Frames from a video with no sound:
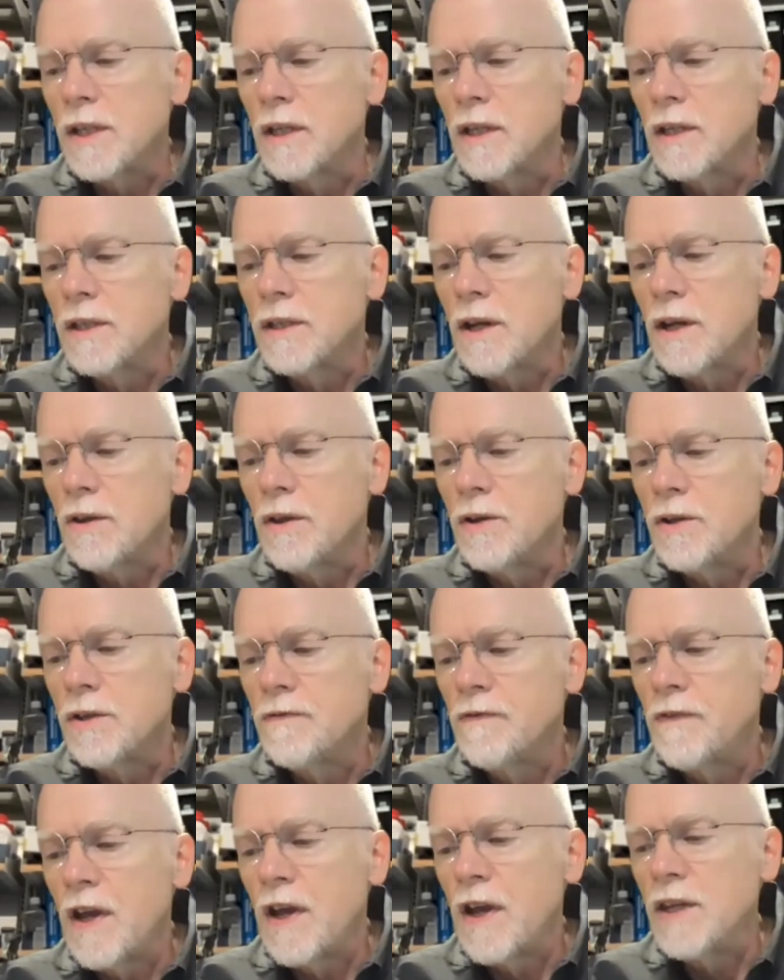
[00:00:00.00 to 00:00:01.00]
So there's
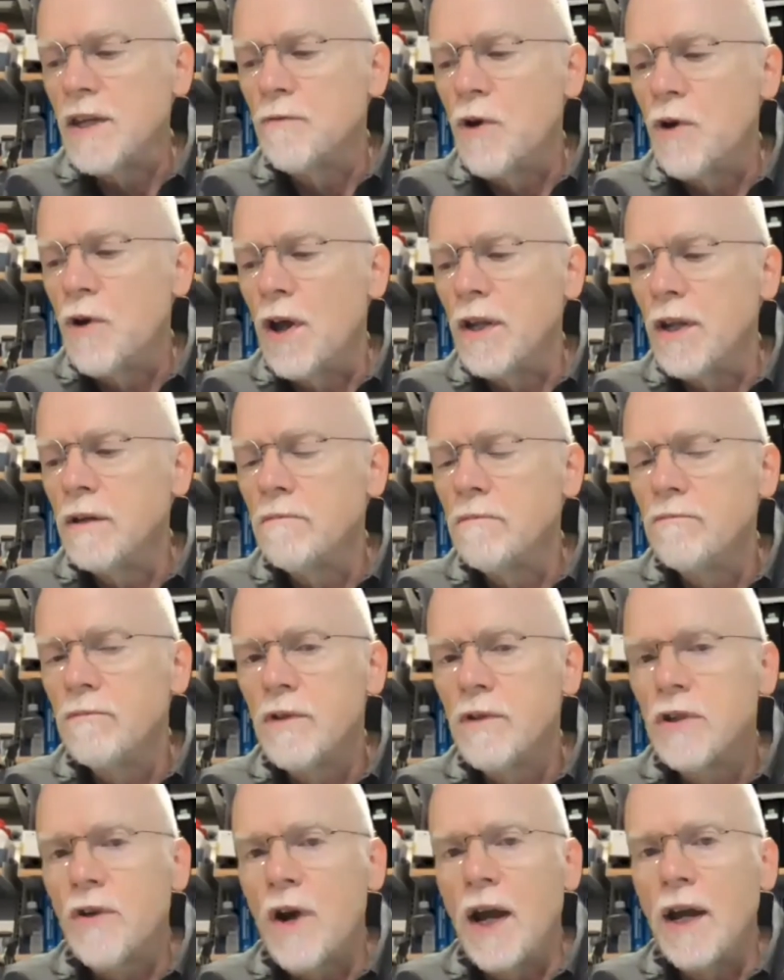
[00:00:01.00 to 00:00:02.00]
phase 1
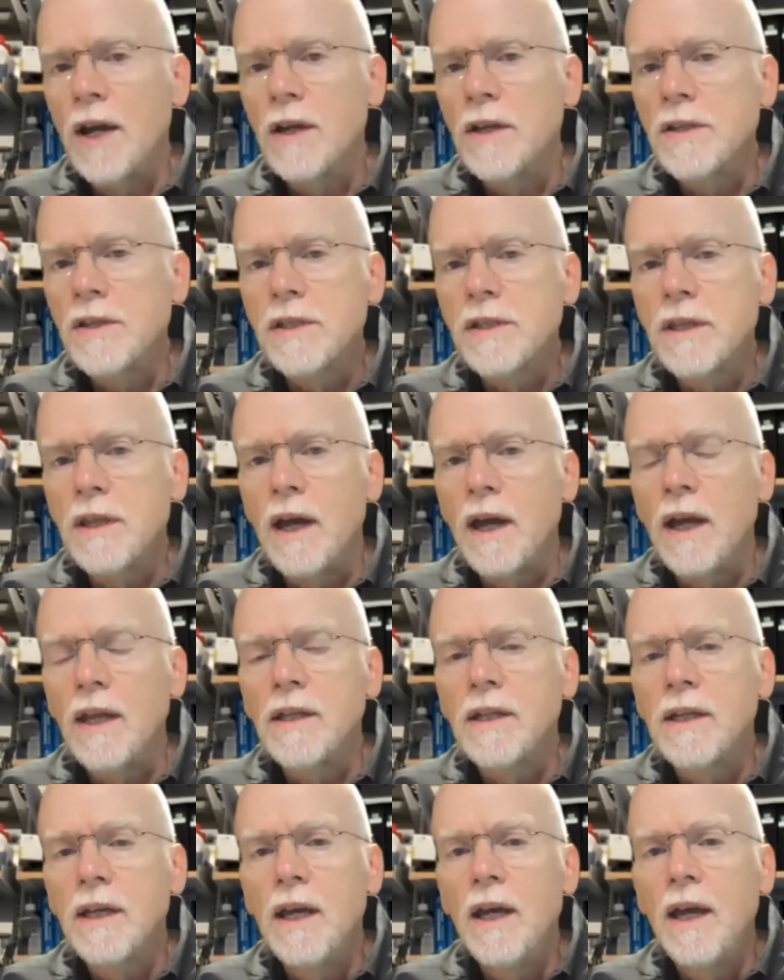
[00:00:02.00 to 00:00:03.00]
trials
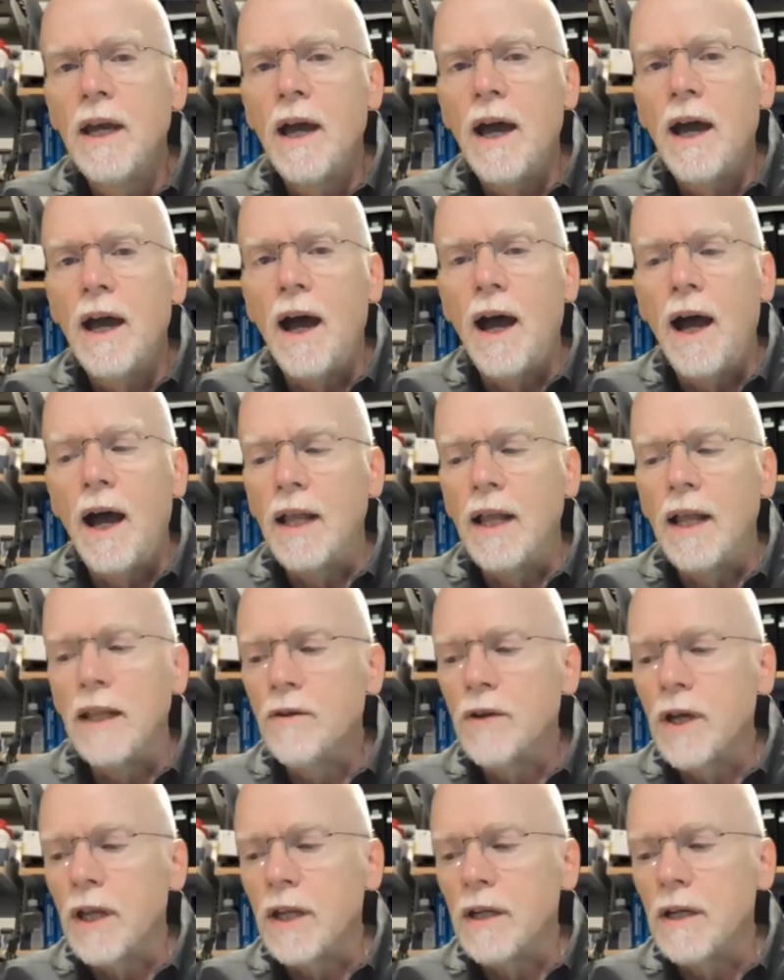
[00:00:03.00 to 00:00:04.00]
that
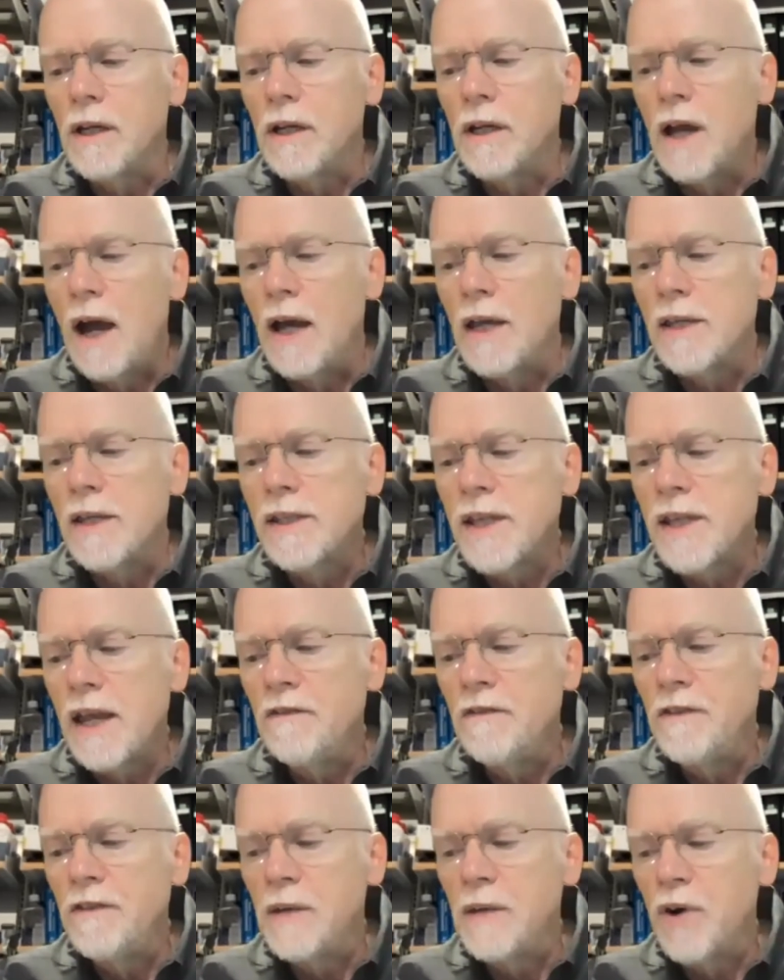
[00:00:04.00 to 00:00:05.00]
look at
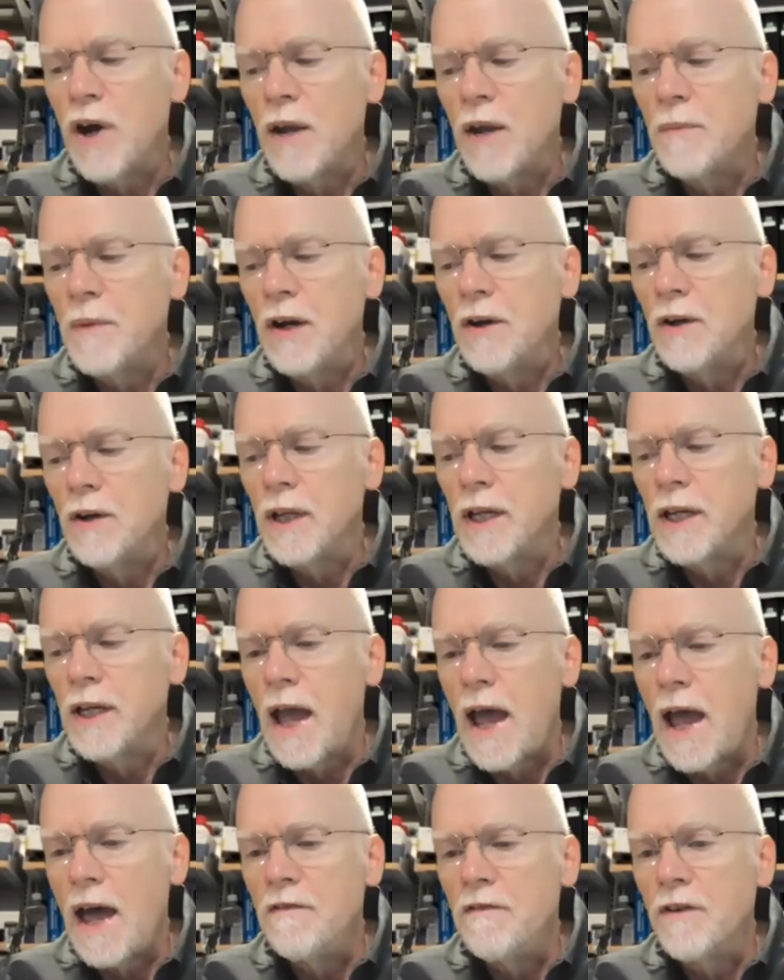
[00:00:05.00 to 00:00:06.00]
safety primarily,
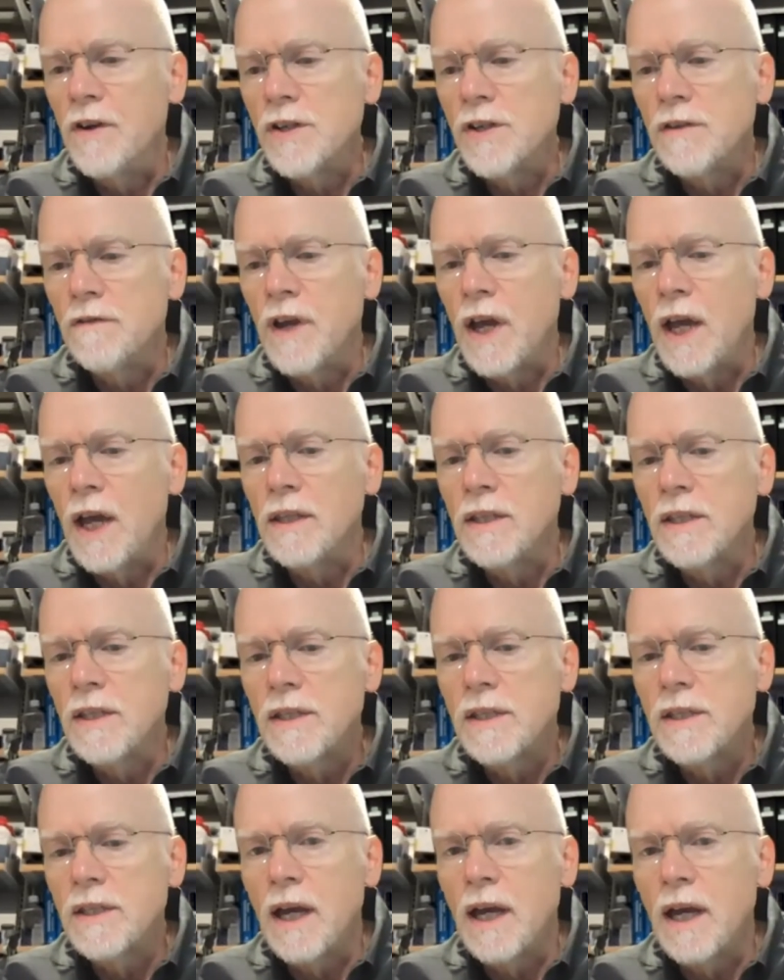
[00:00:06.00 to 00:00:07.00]
adverse
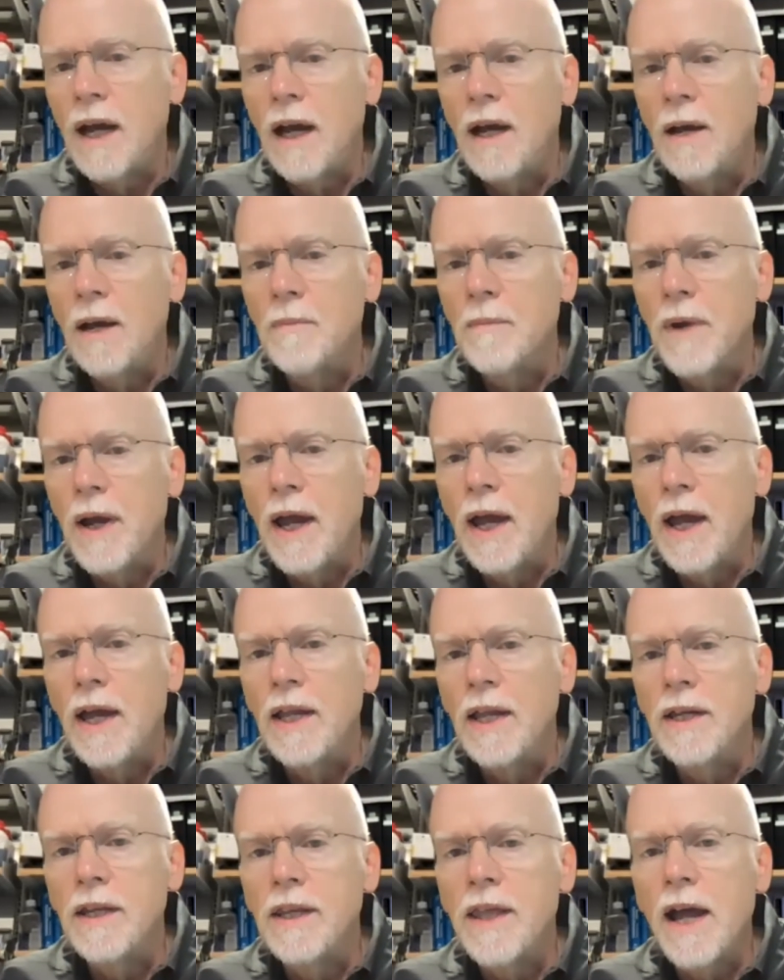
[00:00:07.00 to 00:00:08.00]
events,
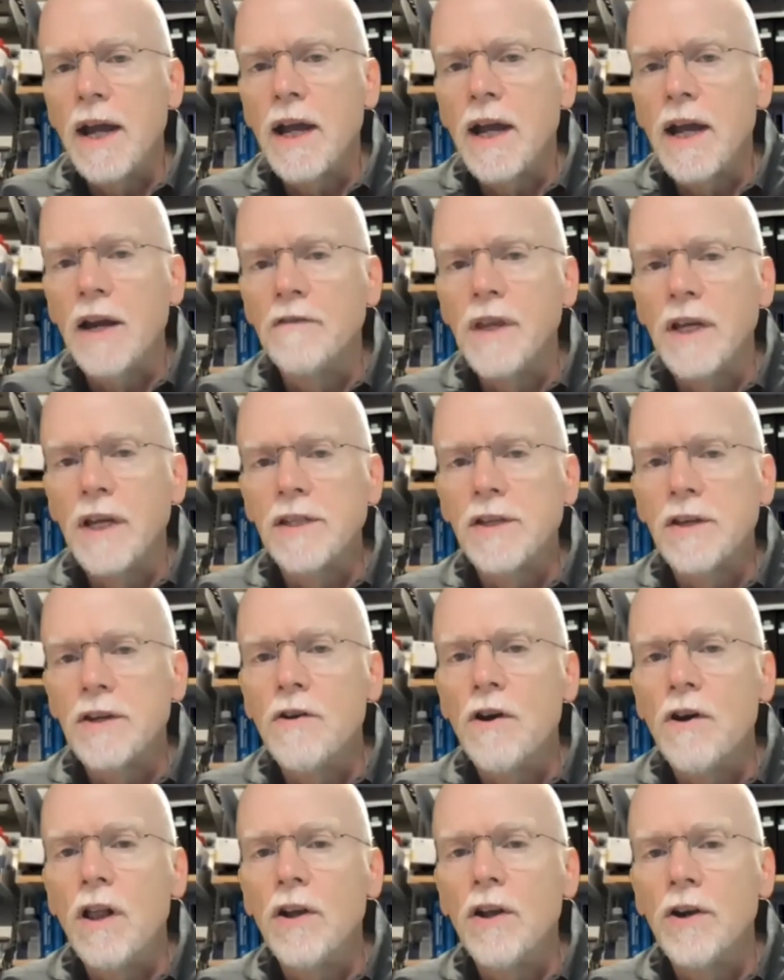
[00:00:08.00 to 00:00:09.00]
and that kind of thing. So you
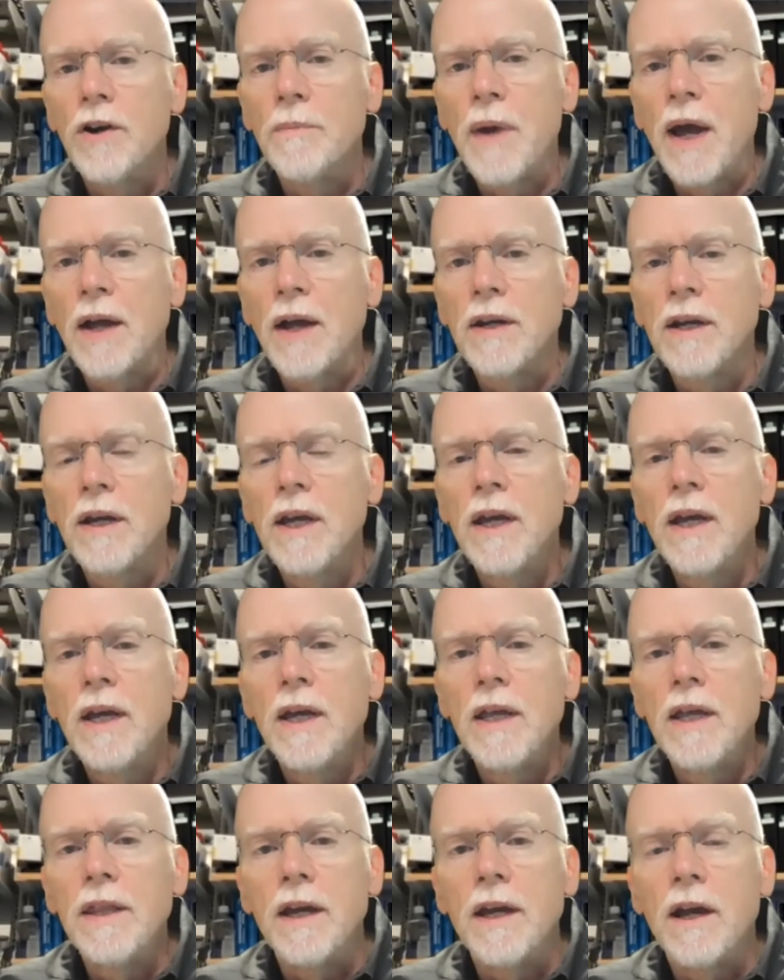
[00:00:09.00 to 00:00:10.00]
all heard about
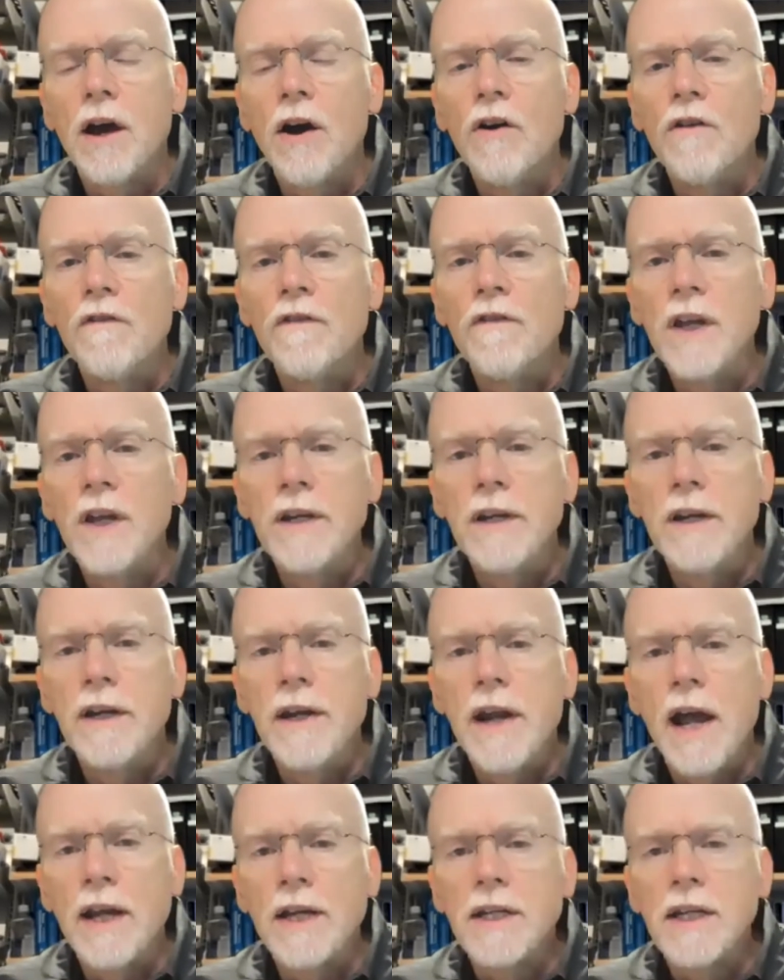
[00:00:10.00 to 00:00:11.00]
the
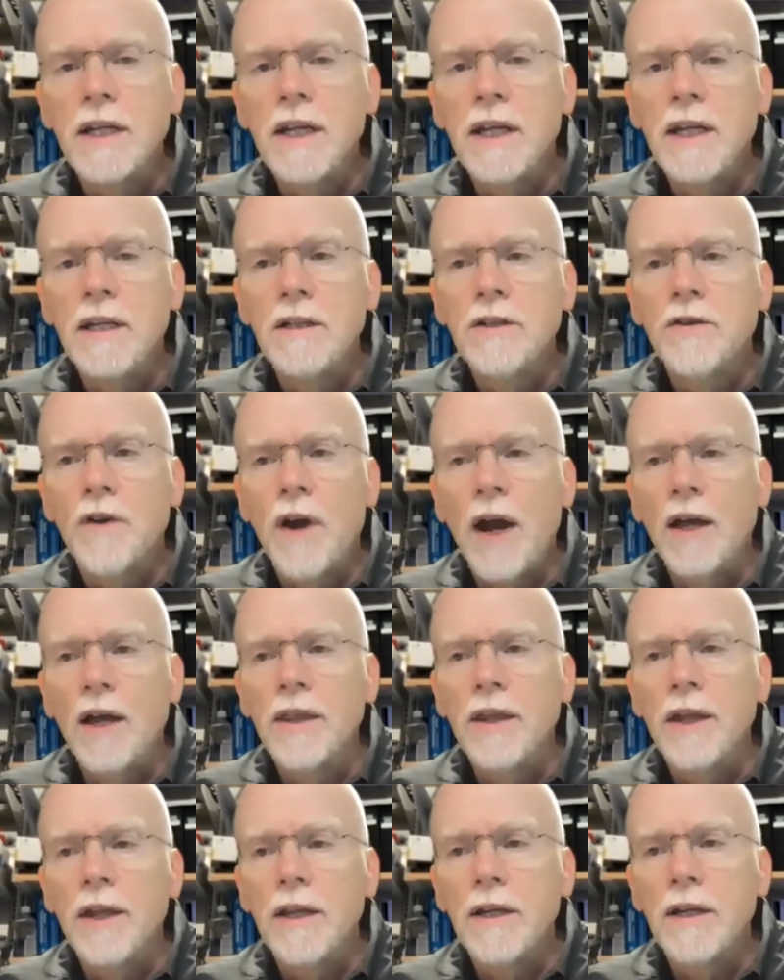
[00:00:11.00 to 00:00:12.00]
COVID-19 trial, that